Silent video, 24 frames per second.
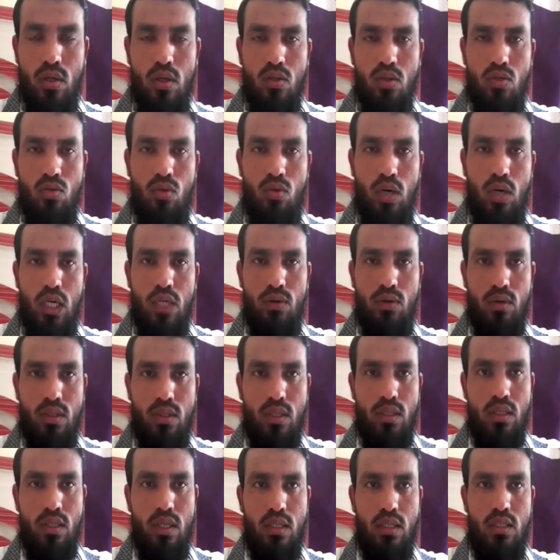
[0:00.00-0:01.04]
So whatever
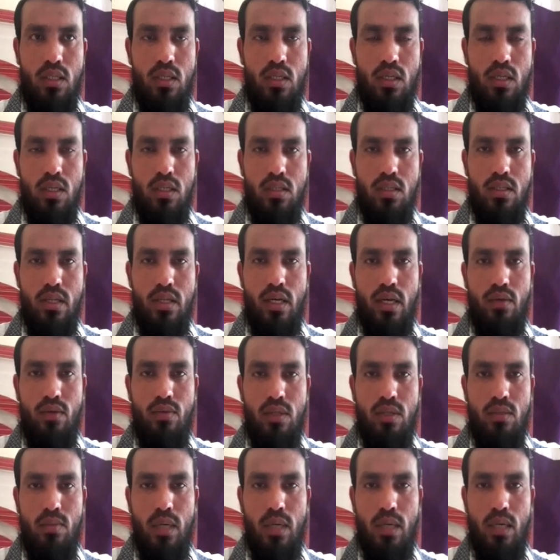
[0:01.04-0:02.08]
the things is there
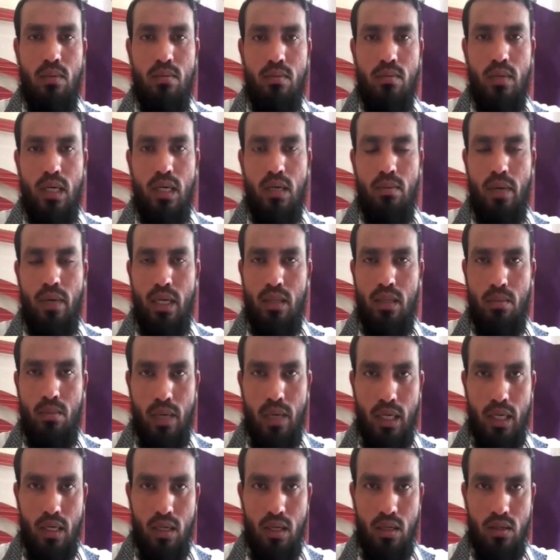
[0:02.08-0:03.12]
which made by the
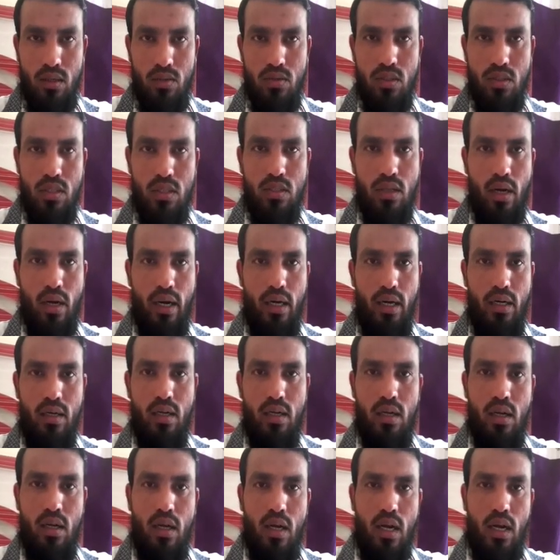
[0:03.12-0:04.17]
metal, you just write,
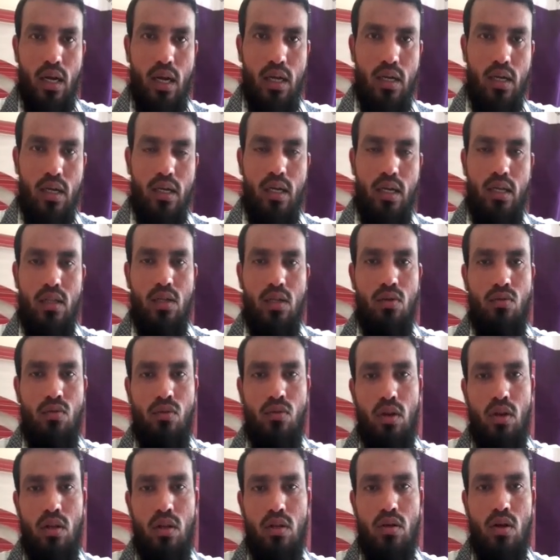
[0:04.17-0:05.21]
and again the
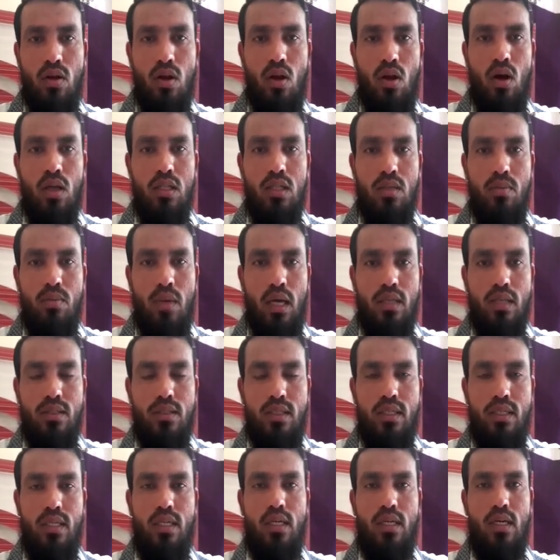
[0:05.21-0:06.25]
wool, cloth,
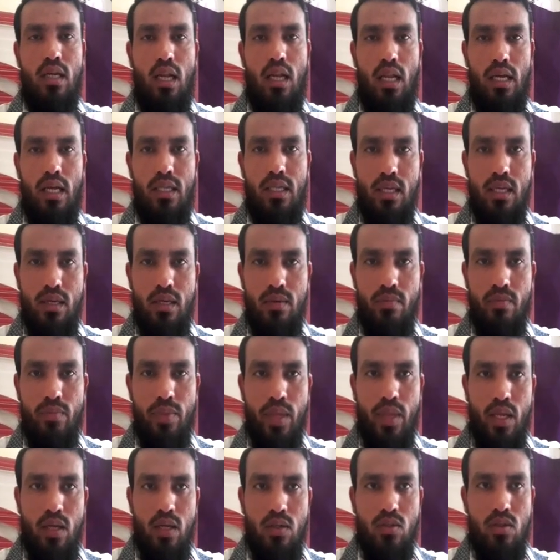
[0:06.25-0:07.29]
plastic, leather.
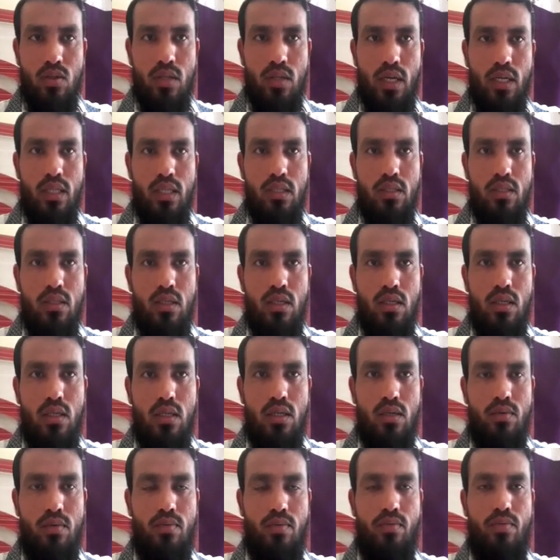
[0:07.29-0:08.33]
So that is
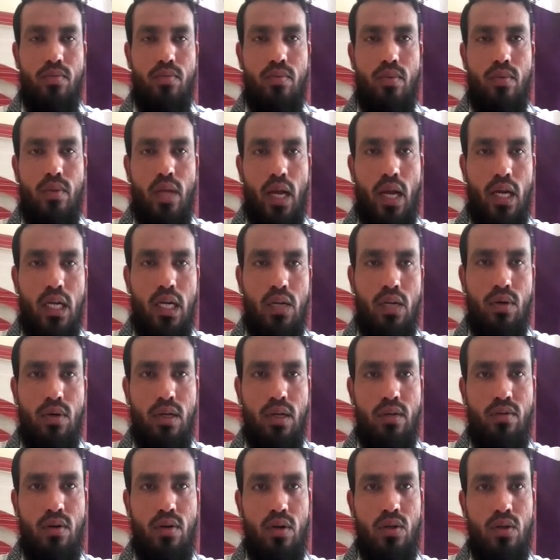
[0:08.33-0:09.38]
activity
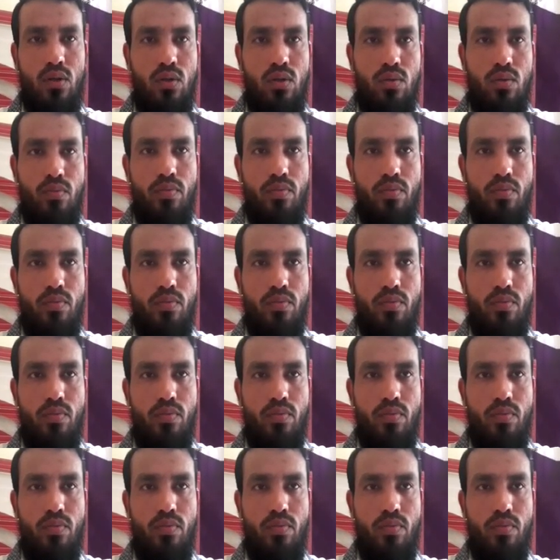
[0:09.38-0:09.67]
for you.